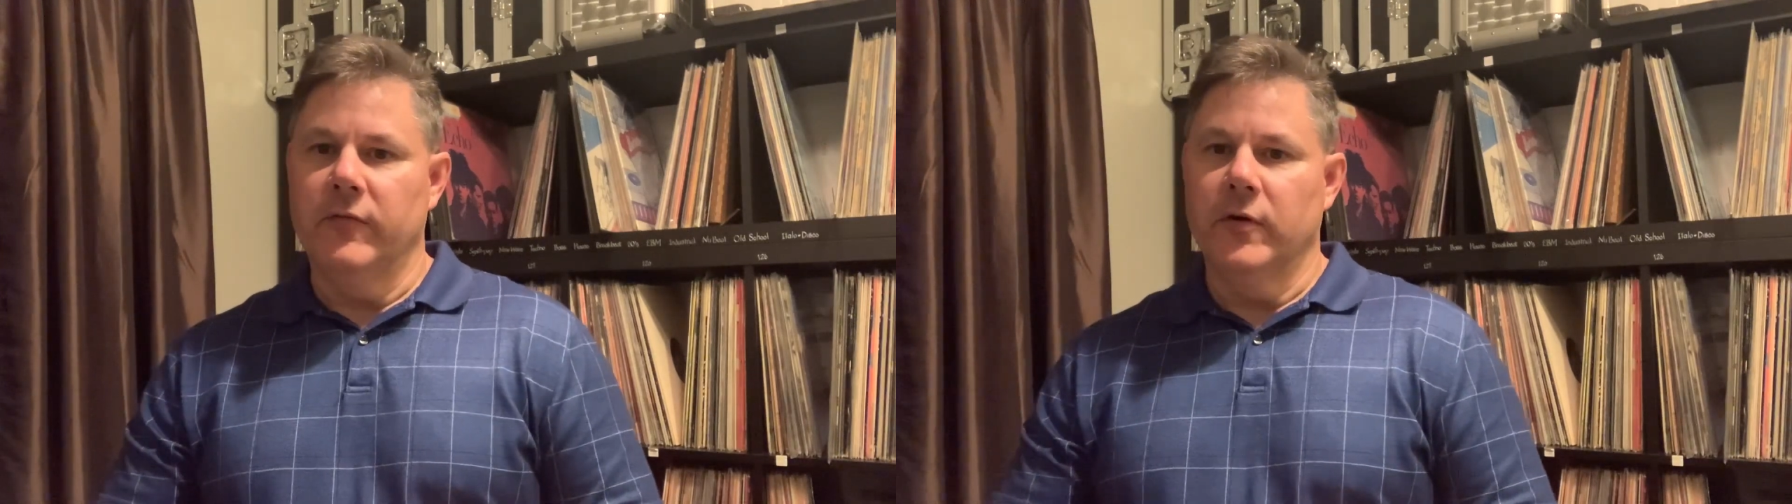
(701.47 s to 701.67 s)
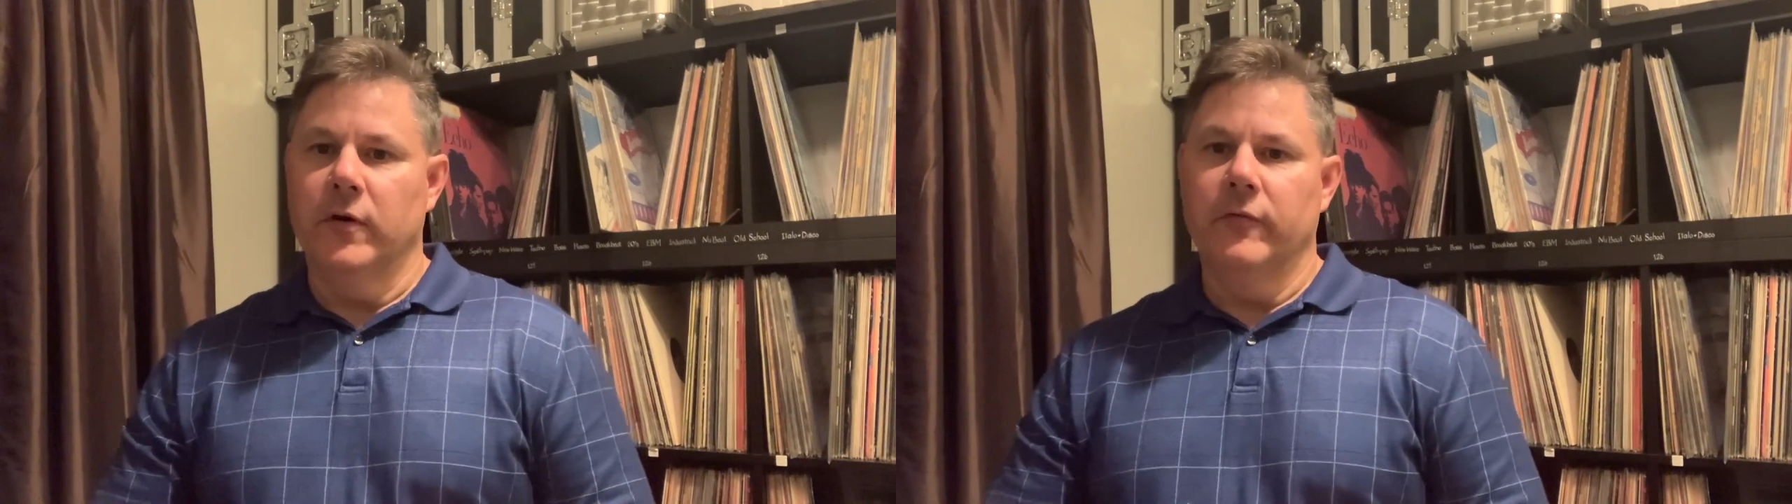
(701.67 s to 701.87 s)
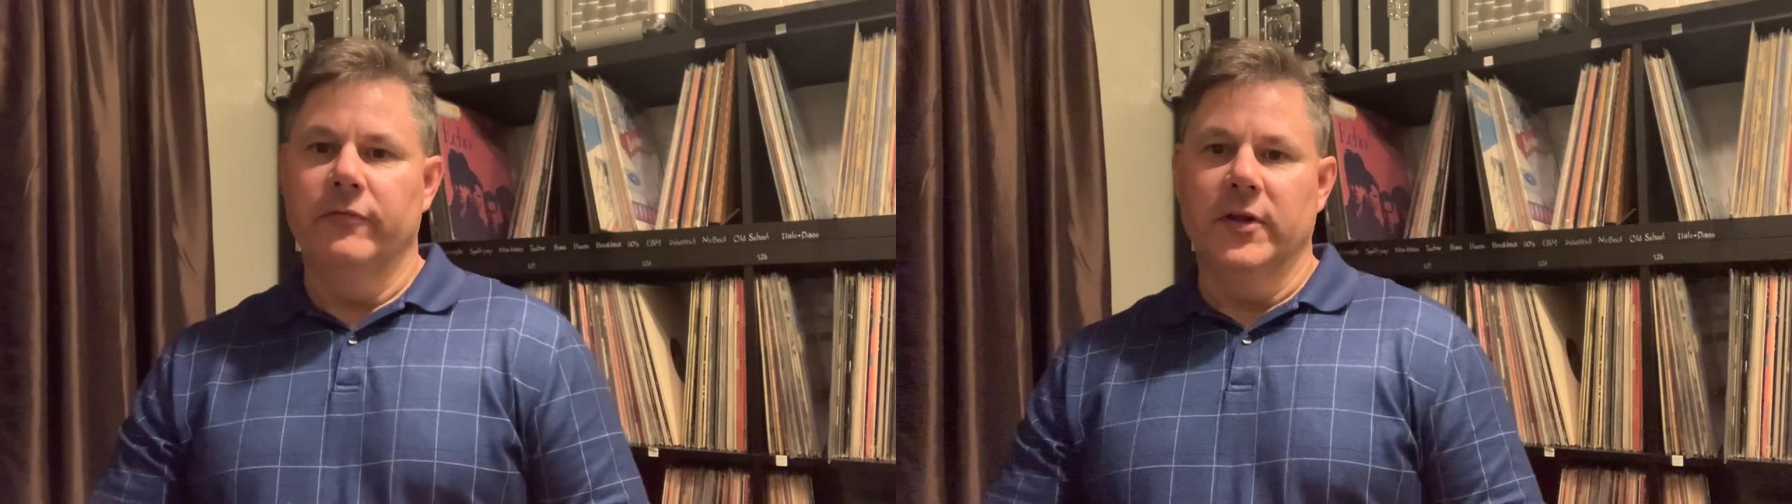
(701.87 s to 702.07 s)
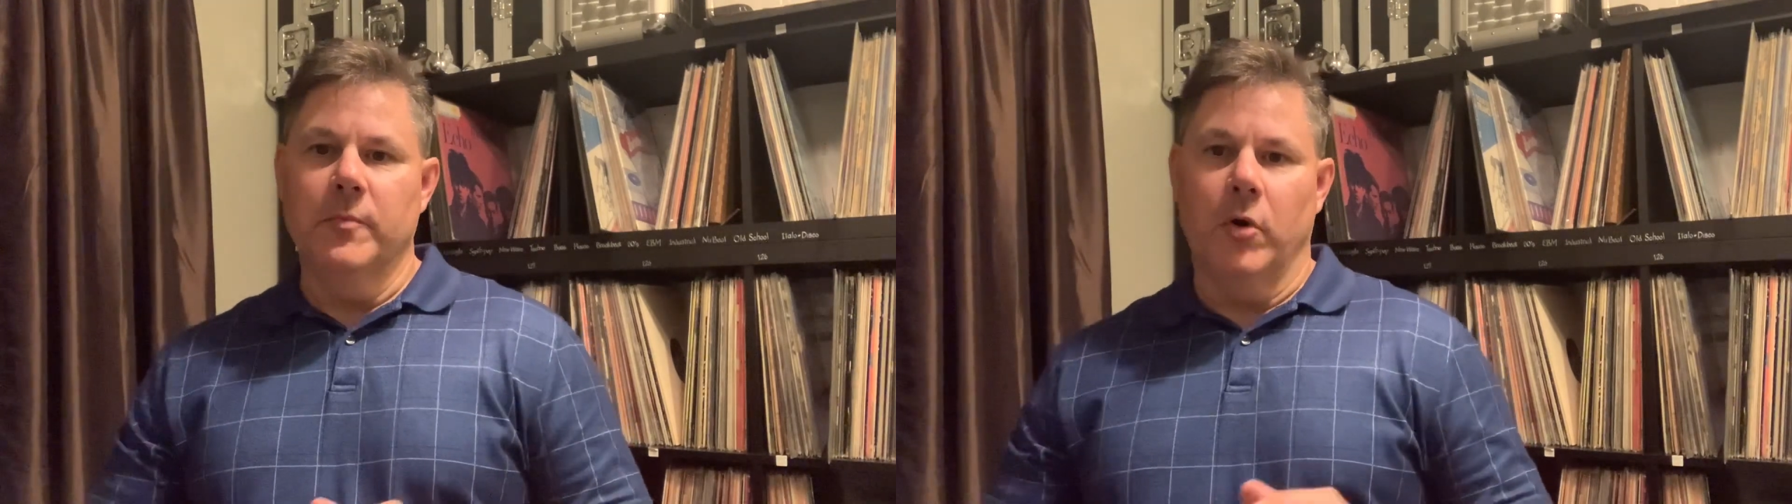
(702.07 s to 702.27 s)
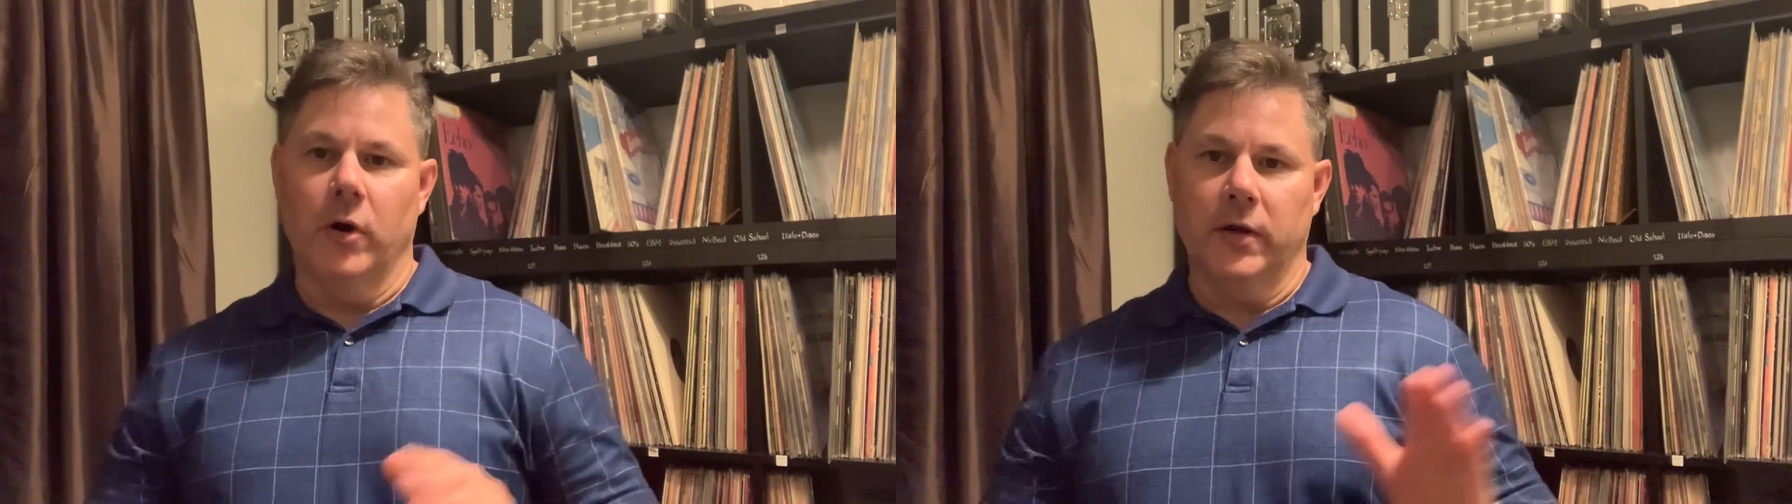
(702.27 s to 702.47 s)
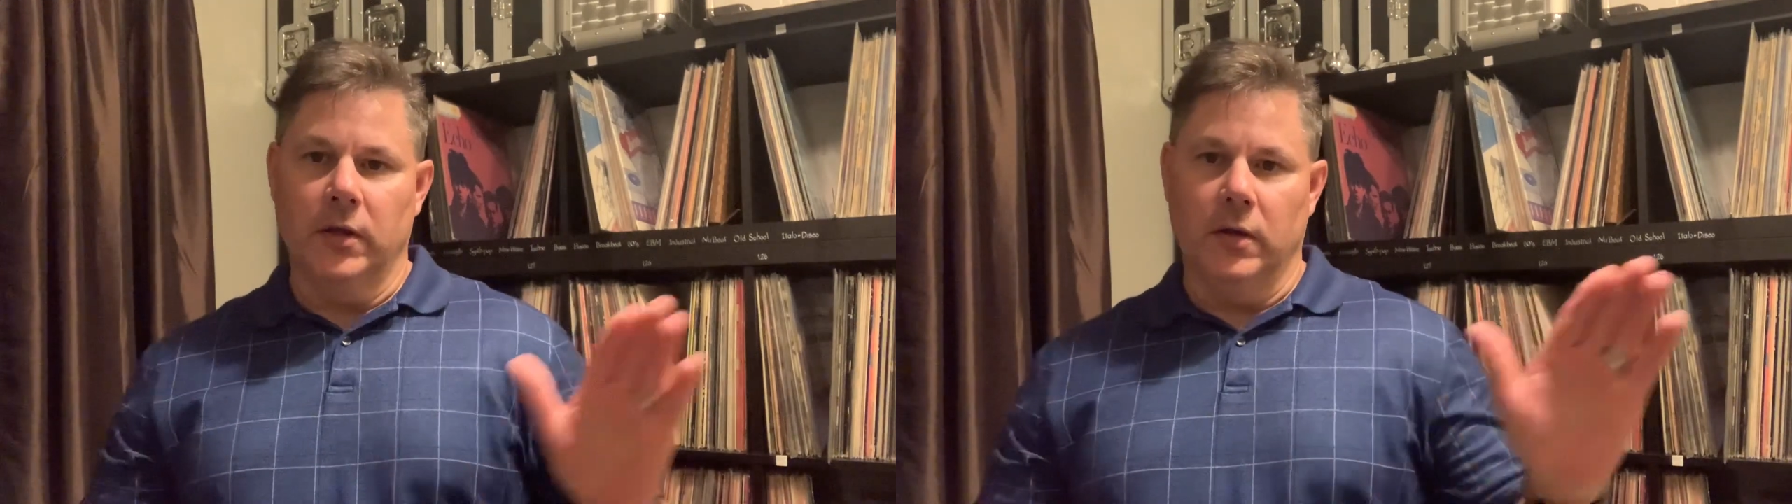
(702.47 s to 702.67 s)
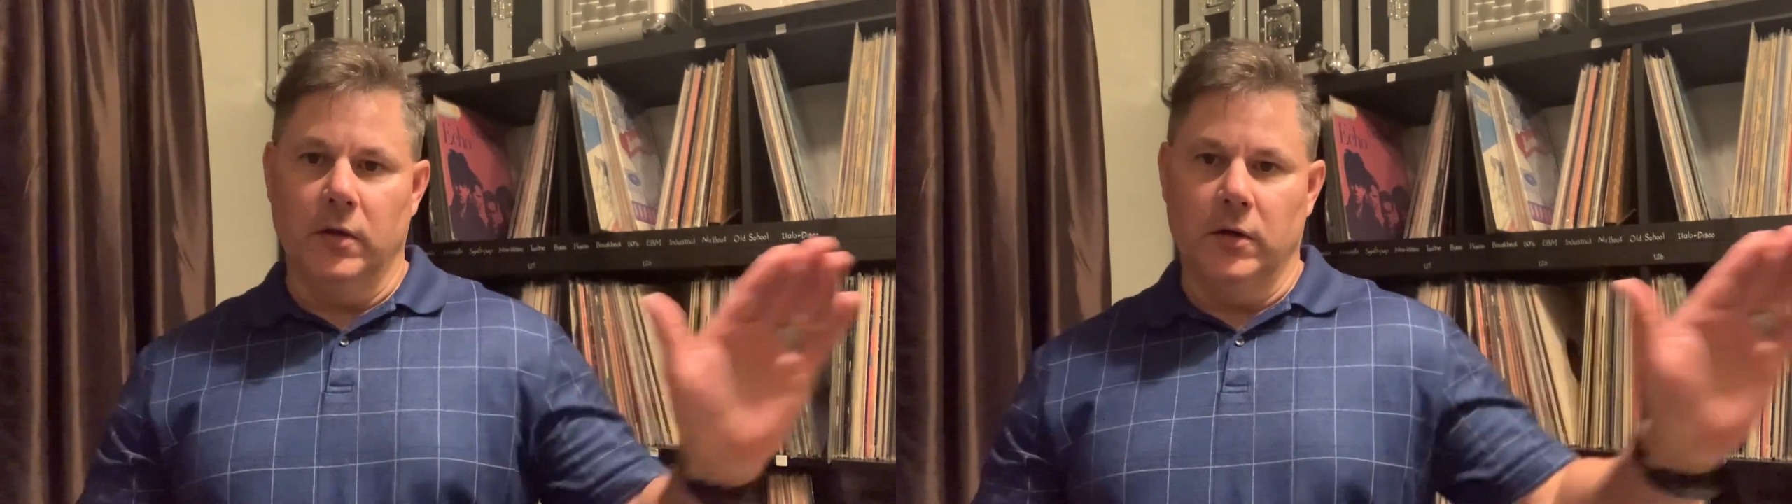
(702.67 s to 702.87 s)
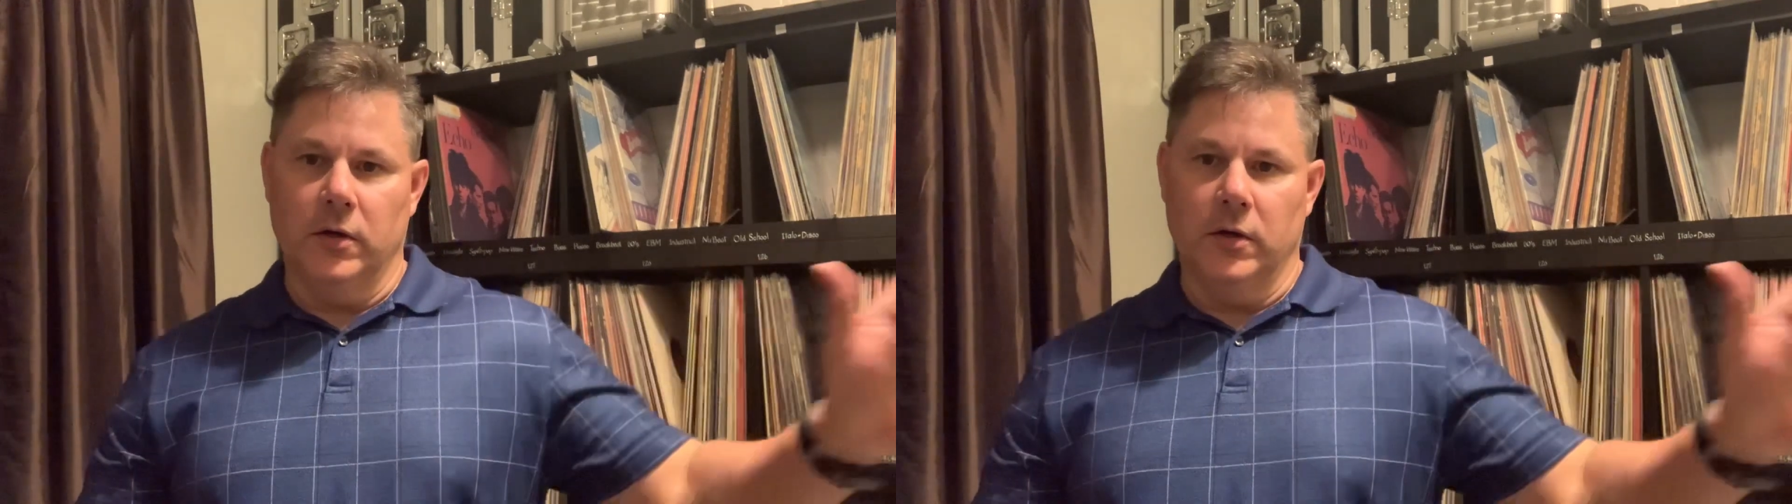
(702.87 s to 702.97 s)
the flea market